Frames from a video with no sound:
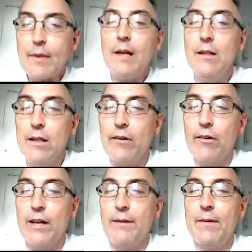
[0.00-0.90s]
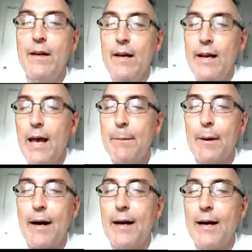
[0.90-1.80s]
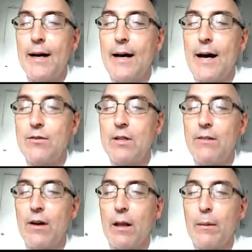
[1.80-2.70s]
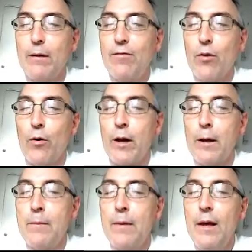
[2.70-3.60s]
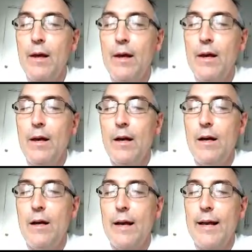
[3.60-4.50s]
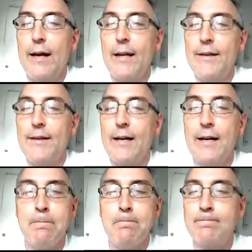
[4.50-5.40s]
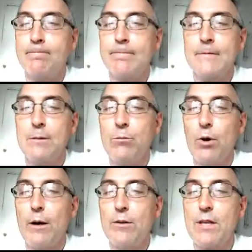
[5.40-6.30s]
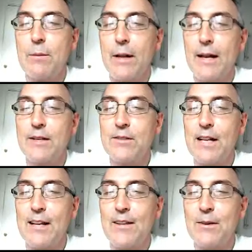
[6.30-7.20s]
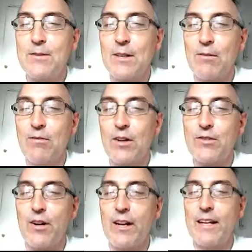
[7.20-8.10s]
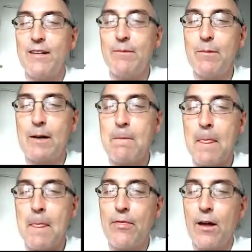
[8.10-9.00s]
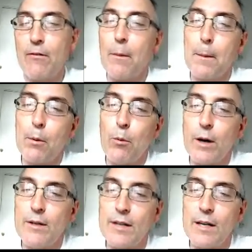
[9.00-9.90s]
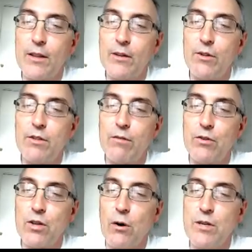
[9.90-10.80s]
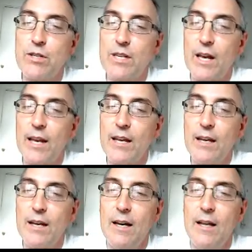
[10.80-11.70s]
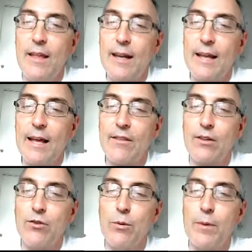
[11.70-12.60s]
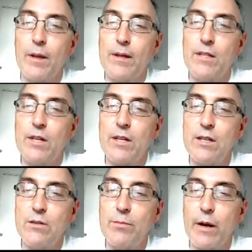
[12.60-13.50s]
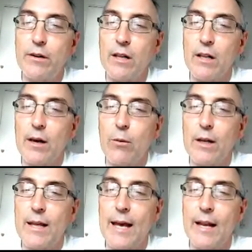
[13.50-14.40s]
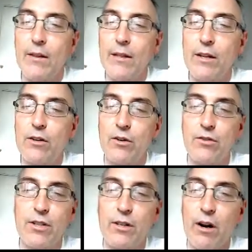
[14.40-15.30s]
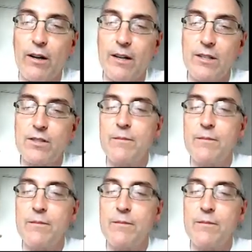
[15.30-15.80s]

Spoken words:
Literally, in my housing development in Florida, and boy, it was something else, and I thought I was a little frustrated, but I remember what the Christophers always say, that Catholic group, that it is better to light one candle than to curse the darkness.